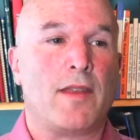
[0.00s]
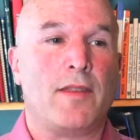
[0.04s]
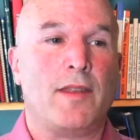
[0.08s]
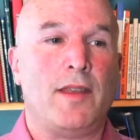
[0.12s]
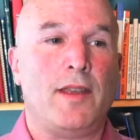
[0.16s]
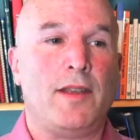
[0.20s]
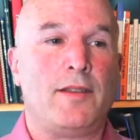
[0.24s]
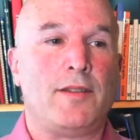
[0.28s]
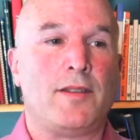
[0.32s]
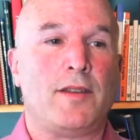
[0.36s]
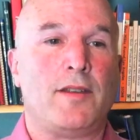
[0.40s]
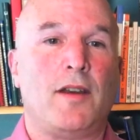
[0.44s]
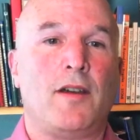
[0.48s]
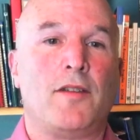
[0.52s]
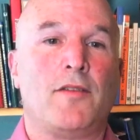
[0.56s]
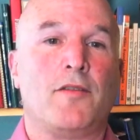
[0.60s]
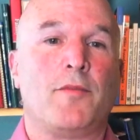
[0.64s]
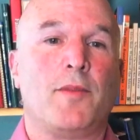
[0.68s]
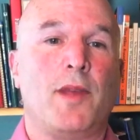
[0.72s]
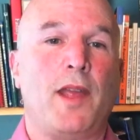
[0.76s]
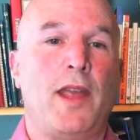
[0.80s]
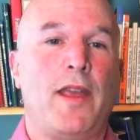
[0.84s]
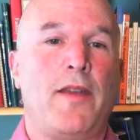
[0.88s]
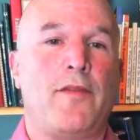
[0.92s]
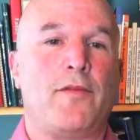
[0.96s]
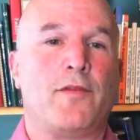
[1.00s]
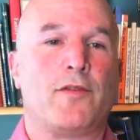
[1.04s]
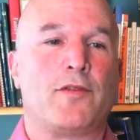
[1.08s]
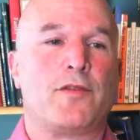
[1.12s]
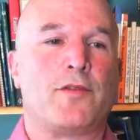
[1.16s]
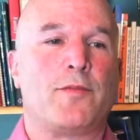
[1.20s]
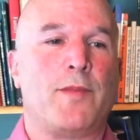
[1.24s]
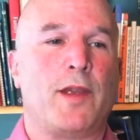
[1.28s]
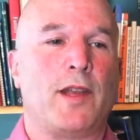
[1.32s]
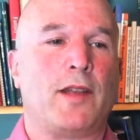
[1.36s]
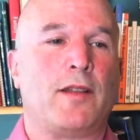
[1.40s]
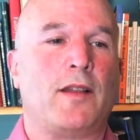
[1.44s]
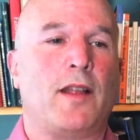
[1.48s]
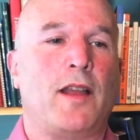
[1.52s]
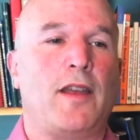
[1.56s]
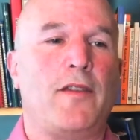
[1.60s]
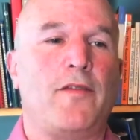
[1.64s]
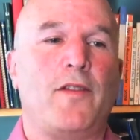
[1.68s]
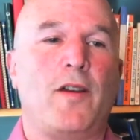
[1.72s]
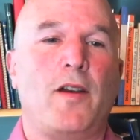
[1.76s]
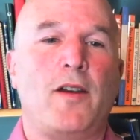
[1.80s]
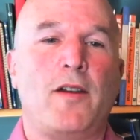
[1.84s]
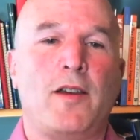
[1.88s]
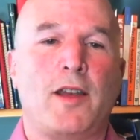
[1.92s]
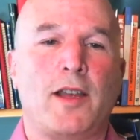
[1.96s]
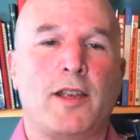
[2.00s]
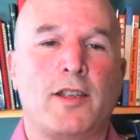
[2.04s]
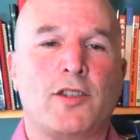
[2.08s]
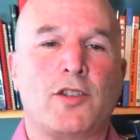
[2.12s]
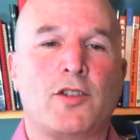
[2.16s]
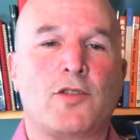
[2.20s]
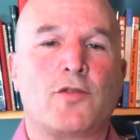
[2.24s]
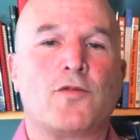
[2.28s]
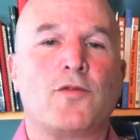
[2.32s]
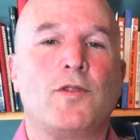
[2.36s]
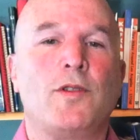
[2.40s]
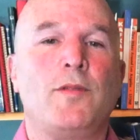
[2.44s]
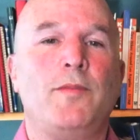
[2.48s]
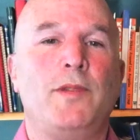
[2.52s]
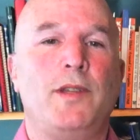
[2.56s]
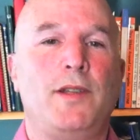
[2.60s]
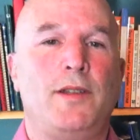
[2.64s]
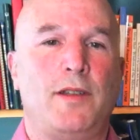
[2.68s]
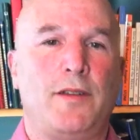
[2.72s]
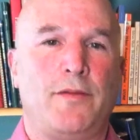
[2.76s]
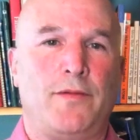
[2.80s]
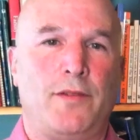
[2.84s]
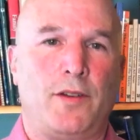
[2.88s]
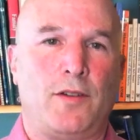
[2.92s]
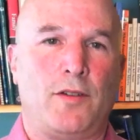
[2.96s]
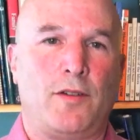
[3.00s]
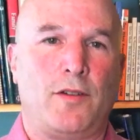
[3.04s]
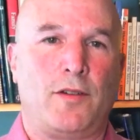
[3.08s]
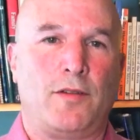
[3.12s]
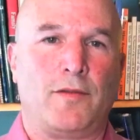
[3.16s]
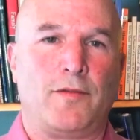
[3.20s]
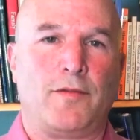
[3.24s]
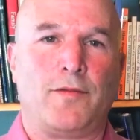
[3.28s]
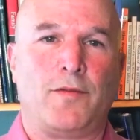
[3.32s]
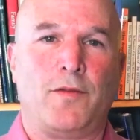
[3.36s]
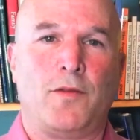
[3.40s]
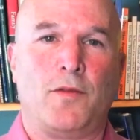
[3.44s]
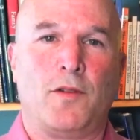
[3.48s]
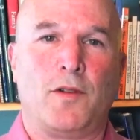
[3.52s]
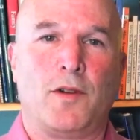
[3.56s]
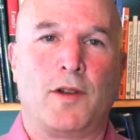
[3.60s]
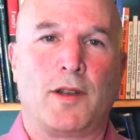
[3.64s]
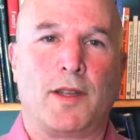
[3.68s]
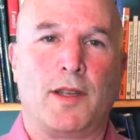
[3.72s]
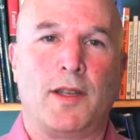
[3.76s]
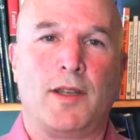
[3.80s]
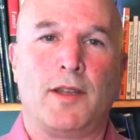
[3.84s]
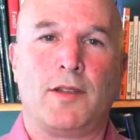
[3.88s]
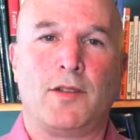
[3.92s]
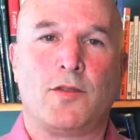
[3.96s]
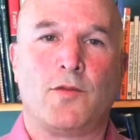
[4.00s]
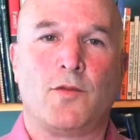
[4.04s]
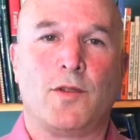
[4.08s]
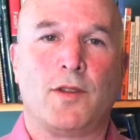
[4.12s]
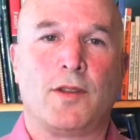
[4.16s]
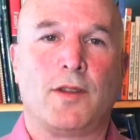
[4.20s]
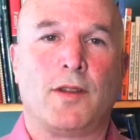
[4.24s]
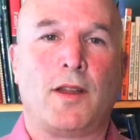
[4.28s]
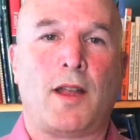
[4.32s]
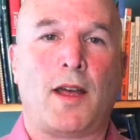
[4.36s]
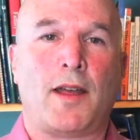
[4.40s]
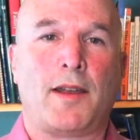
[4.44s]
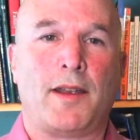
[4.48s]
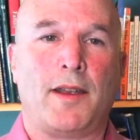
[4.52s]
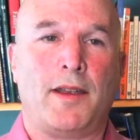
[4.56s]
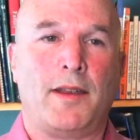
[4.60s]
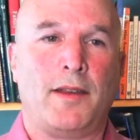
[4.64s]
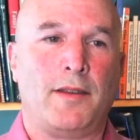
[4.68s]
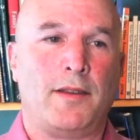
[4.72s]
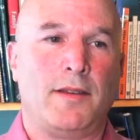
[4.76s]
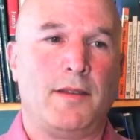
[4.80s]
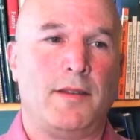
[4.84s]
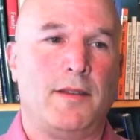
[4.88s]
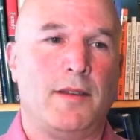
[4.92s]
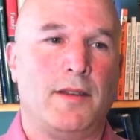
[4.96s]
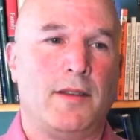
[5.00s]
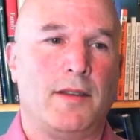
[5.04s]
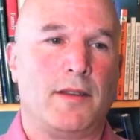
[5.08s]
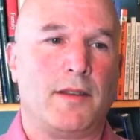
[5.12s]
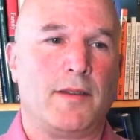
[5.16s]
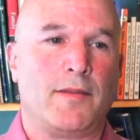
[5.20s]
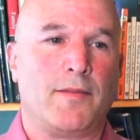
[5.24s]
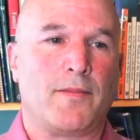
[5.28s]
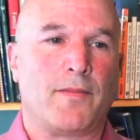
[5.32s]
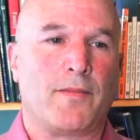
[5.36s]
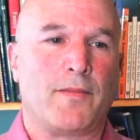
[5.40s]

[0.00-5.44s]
These and other behaviors make life extremely difficult for kids with a lot of ADD.